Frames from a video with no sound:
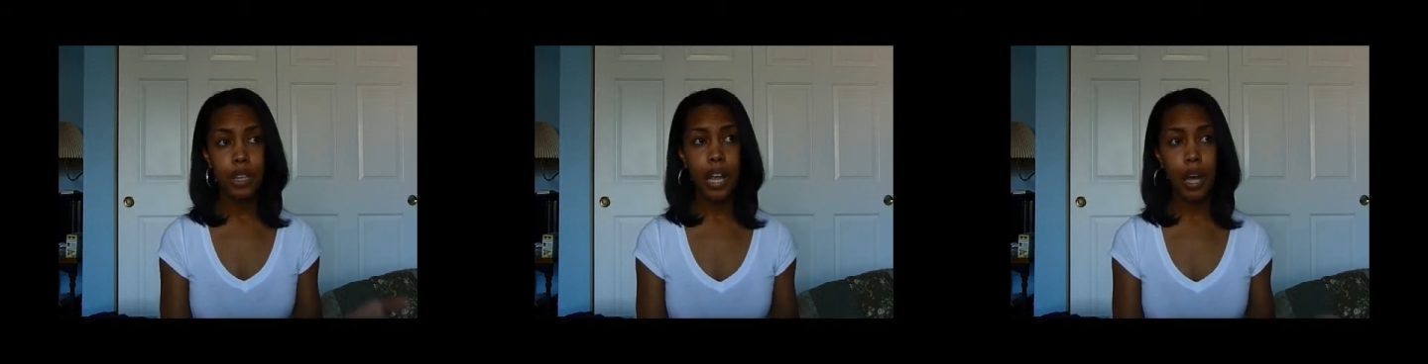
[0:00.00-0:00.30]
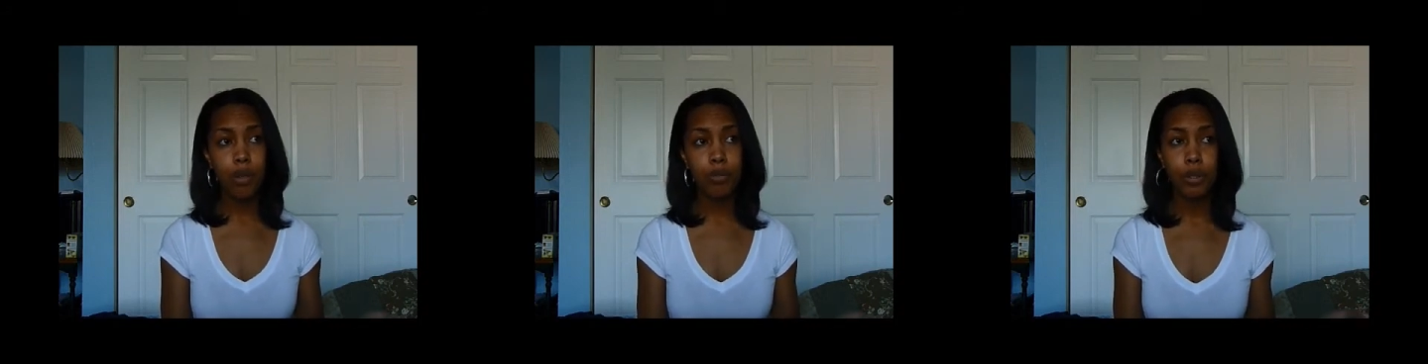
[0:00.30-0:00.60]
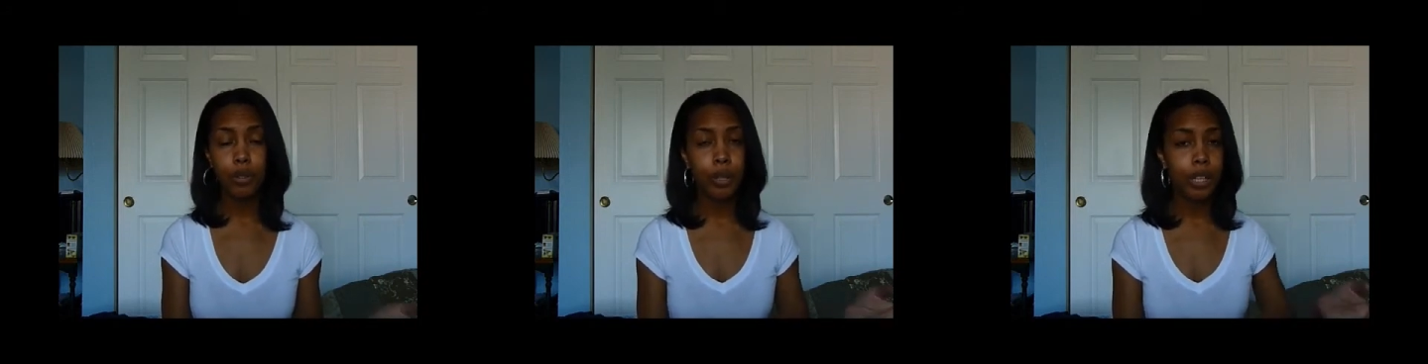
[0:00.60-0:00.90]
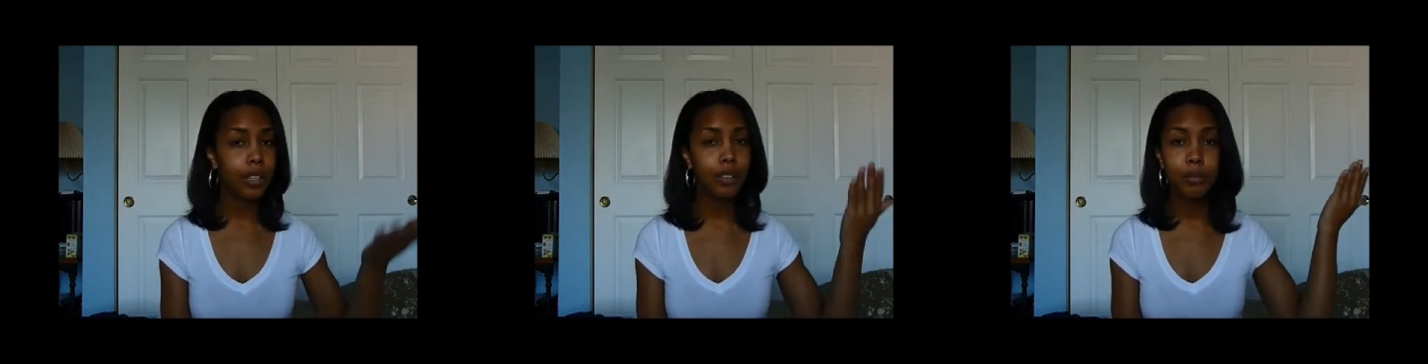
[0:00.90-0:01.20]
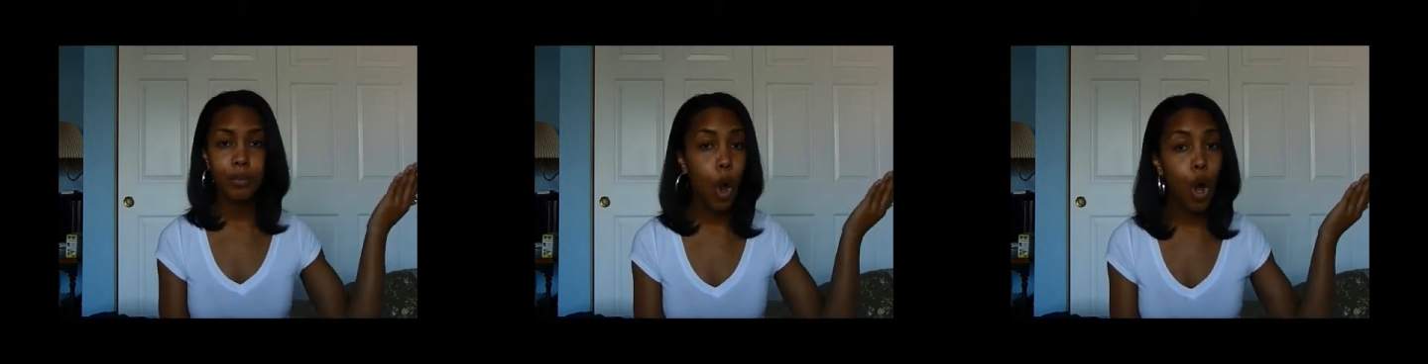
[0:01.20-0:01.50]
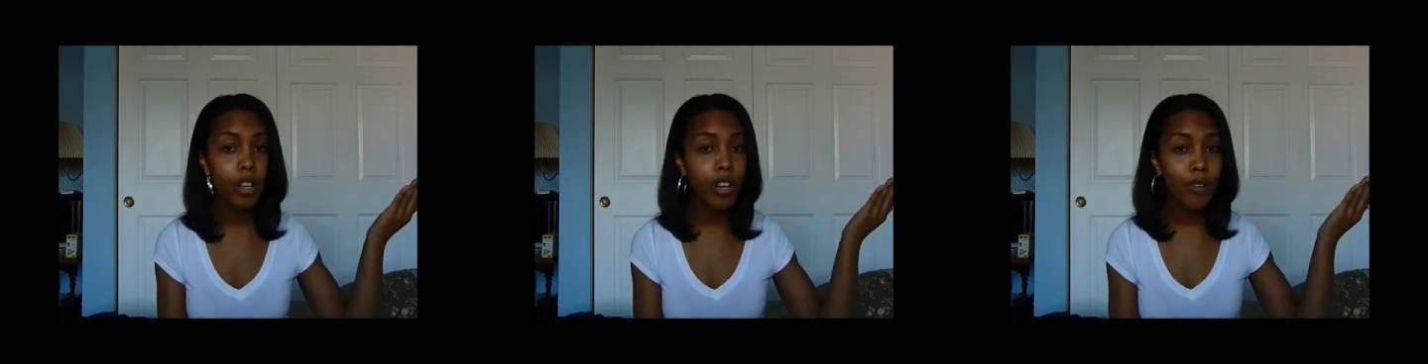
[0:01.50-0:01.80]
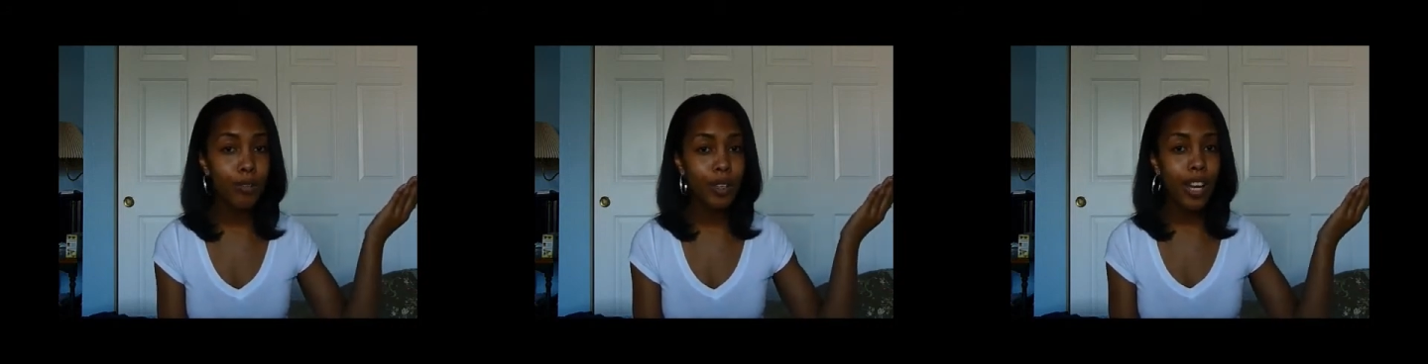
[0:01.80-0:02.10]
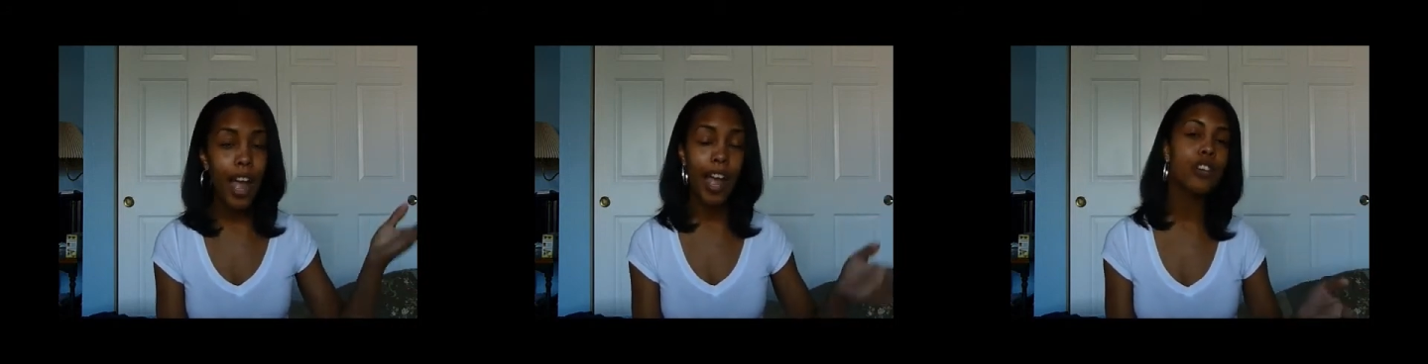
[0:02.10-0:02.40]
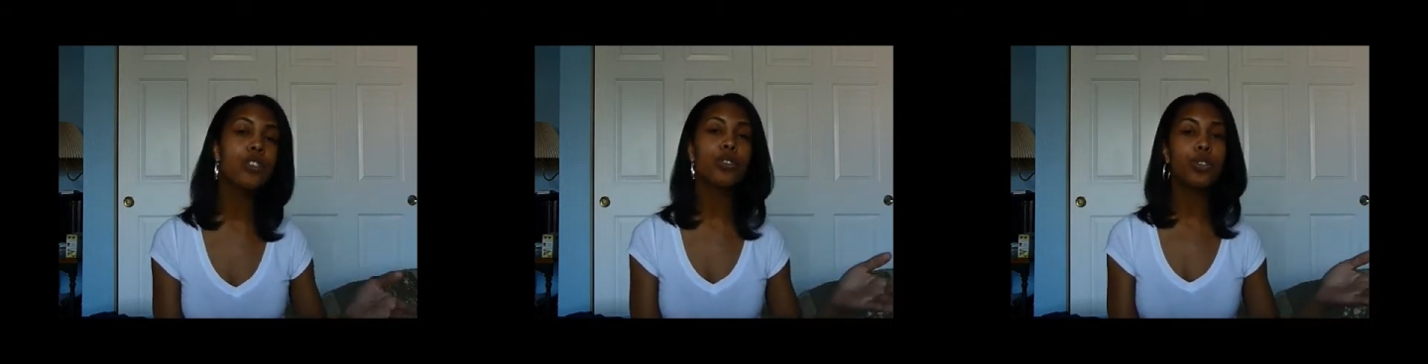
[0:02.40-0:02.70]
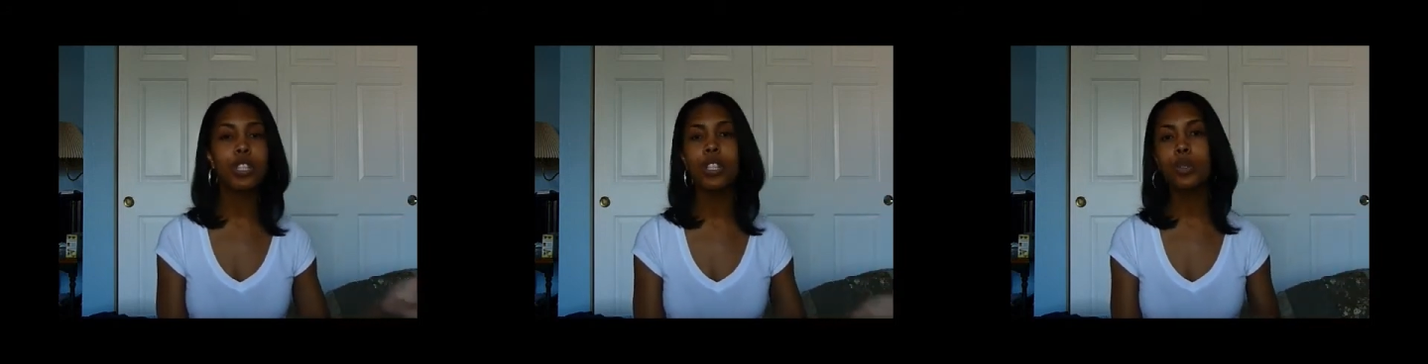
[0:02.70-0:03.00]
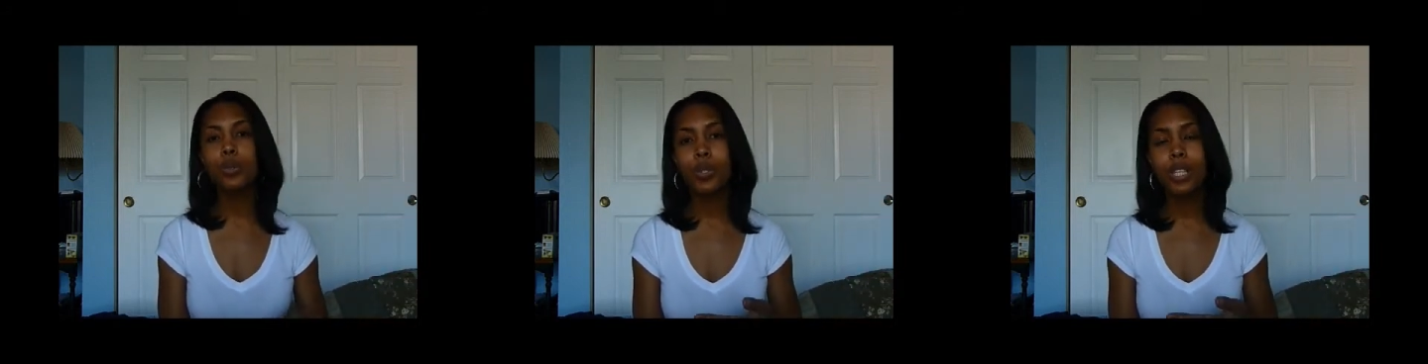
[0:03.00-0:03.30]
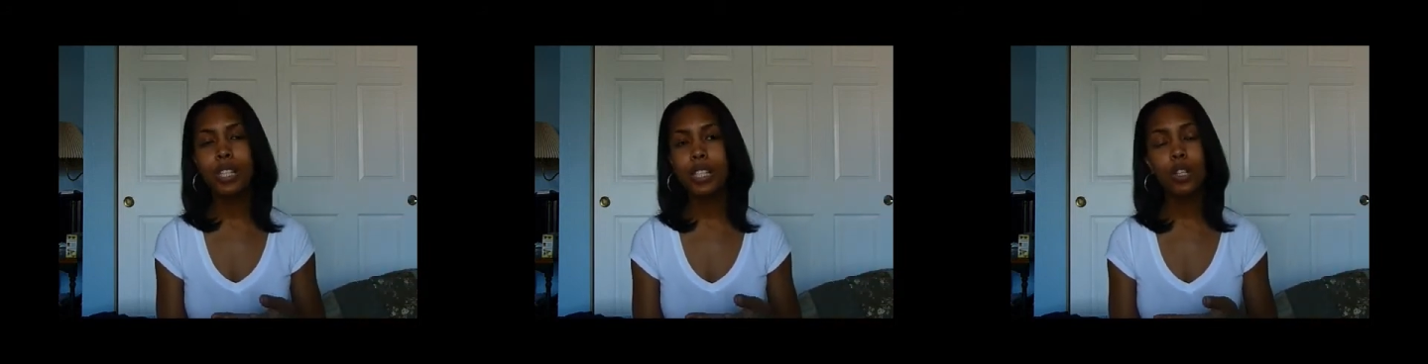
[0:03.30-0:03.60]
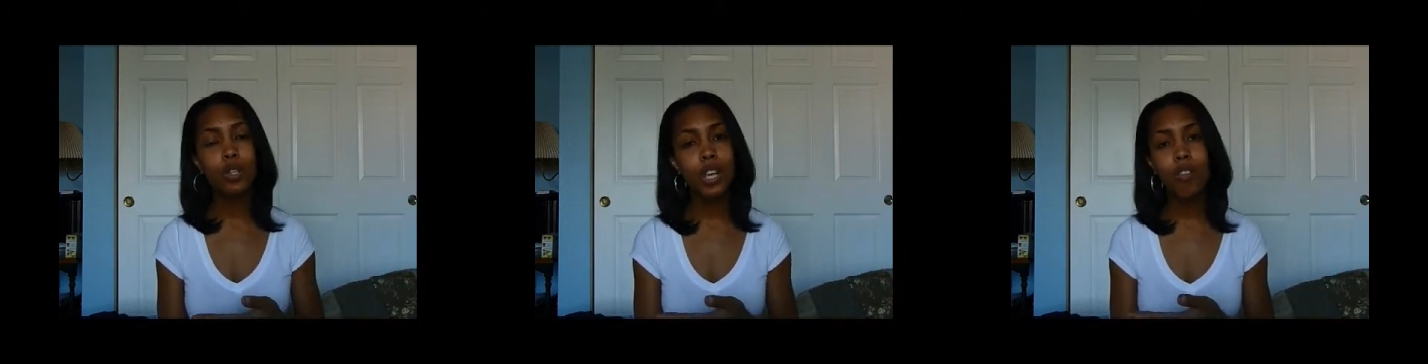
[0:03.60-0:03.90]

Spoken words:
Now, if you're already tall enough and you're 13 through 16 or